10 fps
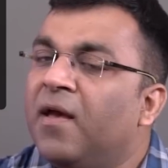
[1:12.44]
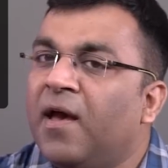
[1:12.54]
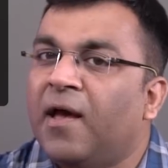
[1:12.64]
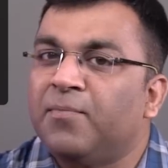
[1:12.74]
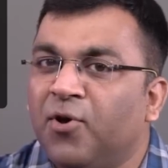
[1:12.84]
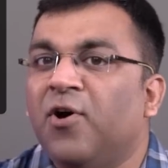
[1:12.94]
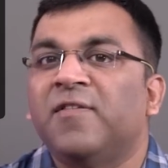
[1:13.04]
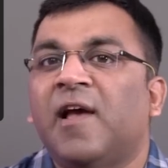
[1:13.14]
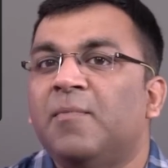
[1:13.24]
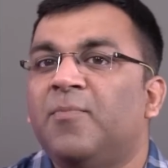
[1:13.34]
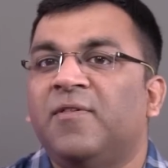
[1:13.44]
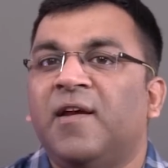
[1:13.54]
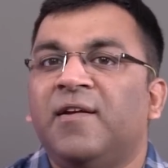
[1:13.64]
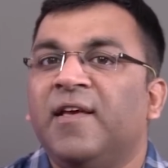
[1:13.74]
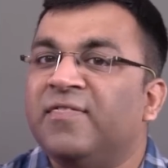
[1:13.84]
And because I'll be
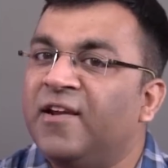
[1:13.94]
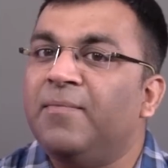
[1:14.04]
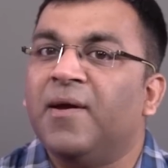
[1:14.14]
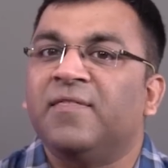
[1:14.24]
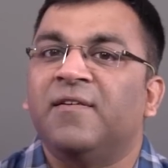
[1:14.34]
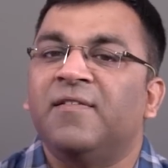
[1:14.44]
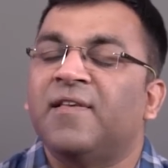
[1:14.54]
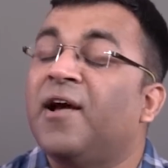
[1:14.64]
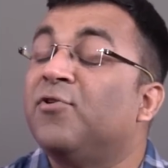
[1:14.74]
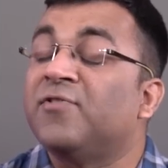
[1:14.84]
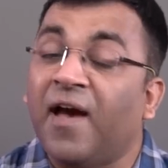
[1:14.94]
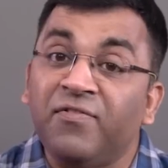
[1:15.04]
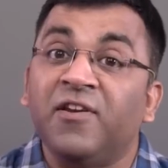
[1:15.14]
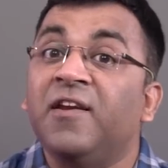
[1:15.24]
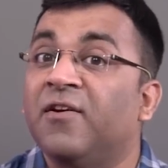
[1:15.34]
presenting 3 methods, I also
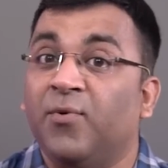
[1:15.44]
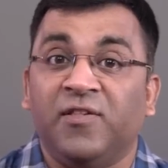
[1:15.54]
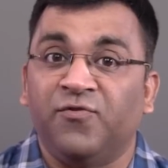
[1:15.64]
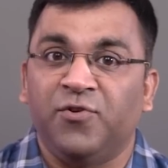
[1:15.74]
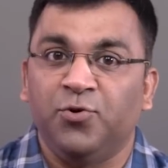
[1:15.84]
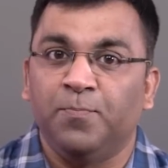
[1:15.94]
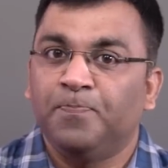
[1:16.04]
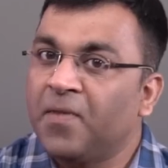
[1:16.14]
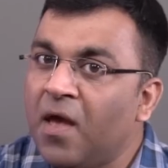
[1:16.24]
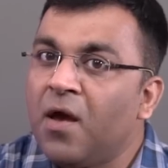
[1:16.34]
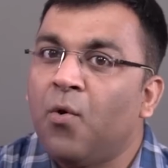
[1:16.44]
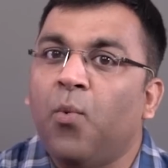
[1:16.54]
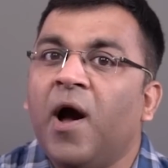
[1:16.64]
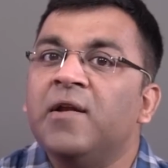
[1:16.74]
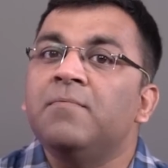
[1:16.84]
have 3 requests for you.
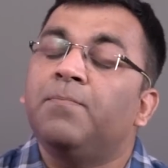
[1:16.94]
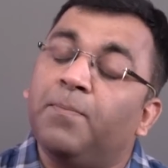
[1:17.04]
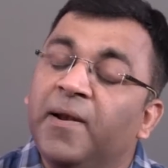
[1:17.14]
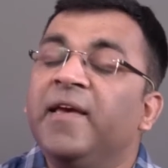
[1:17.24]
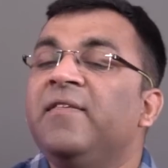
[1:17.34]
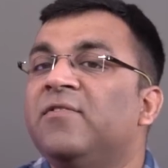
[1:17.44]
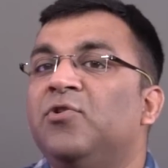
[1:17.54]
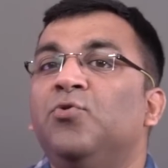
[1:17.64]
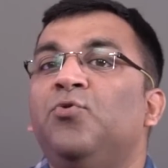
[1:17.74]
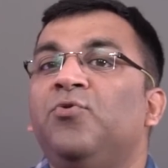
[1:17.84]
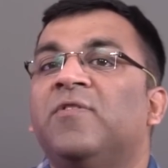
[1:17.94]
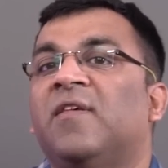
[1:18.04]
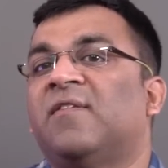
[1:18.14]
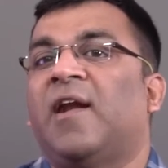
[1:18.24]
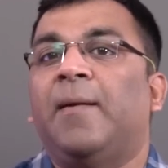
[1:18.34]
1, please do
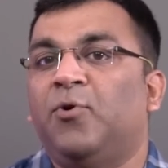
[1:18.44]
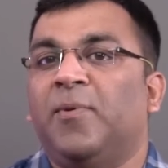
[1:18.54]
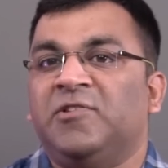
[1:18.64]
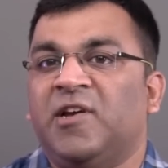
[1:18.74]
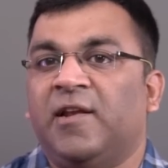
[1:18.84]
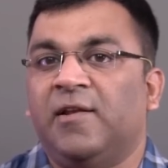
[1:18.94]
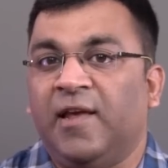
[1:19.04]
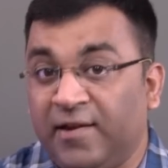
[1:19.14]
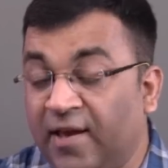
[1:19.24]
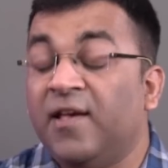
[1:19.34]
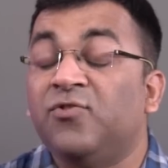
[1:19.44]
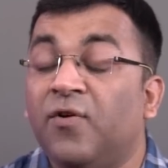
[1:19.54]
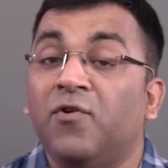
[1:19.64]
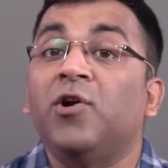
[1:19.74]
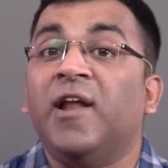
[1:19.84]
subscribe to my channel in case you
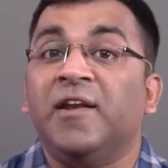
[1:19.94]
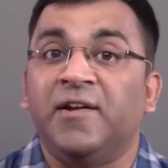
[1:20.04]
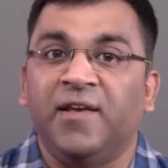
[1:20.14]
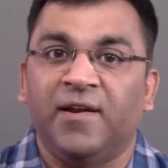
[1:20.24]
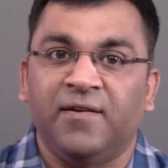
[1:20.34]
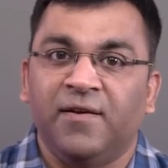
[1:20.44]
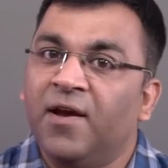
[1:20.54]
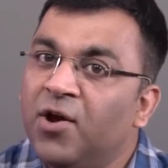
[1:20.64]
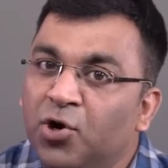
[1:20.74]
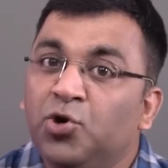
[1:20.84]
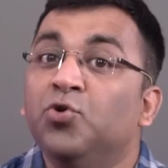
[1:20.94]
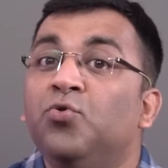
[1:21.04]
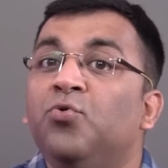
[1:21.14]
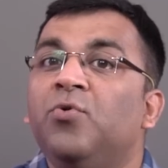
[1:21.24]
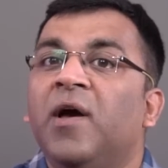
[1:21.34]
have not done it yet.
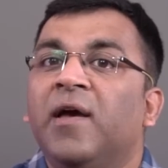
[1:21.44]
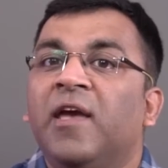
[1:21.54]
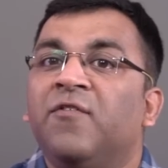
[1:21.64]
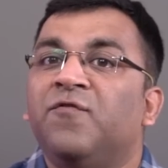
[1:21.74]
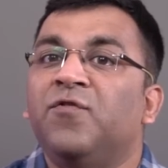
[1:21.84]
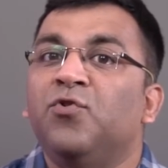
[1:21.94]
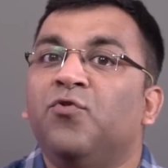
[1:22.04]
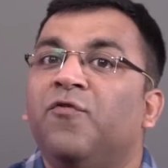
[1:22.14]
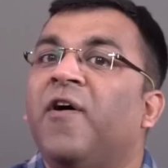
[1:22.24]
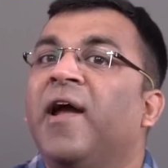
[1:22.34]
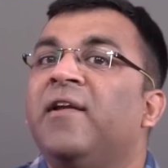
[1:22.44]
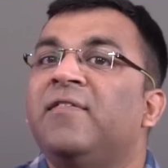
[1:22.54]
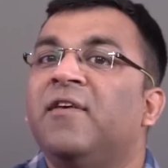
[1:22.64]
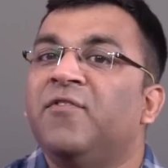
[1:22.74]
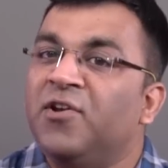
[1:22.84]
2, if you
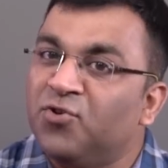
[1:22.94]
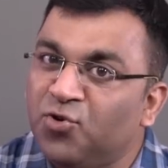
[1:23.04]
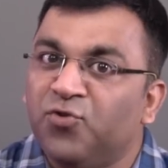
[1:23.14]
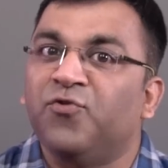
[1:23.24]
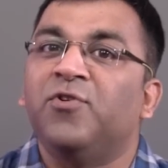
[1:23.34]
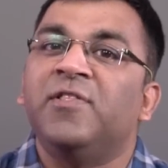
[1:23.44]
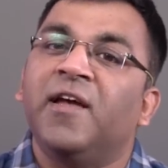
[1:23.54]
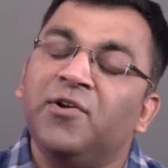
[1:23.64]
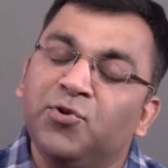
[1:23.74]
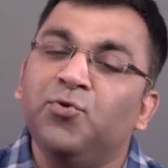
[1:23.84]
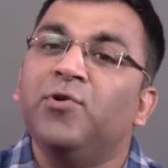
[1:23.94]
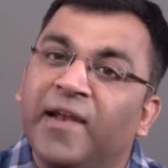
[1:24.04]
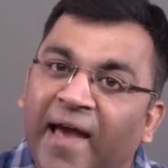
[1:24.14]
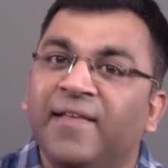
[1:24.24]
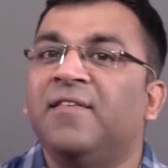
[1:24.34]
find the video useful, then do
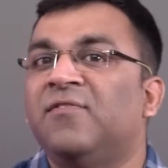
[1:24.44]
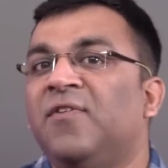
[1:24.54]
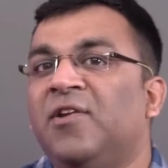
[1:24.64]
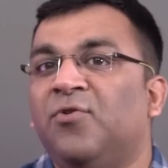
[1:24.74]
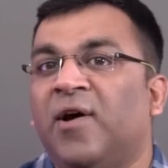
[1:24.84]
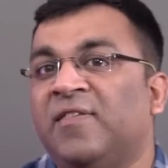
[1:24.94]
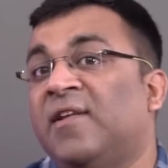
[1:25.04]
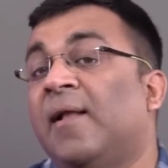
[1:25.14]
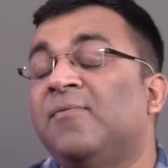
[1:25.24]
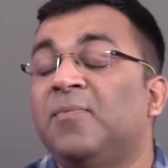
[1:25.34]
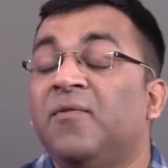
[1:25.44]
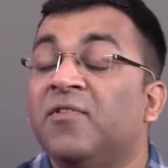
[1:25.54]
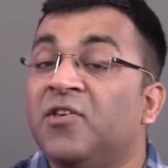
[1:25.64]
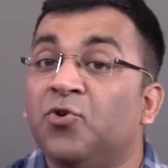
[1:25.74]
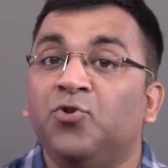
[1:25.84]
like this video as it helps me
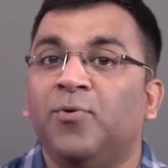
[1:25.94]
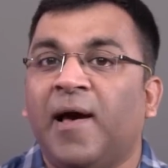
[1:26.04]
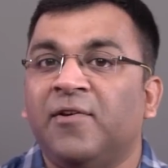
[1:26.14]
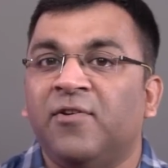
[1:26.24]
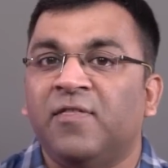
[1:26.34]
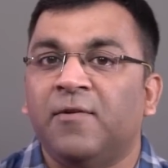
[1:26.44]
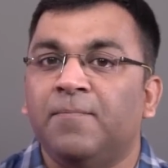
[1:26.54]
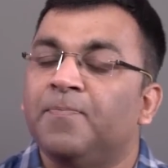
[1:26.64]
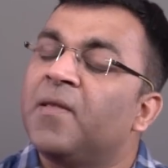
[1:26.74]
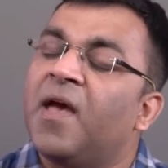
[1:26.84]
with the YouTube algorithm.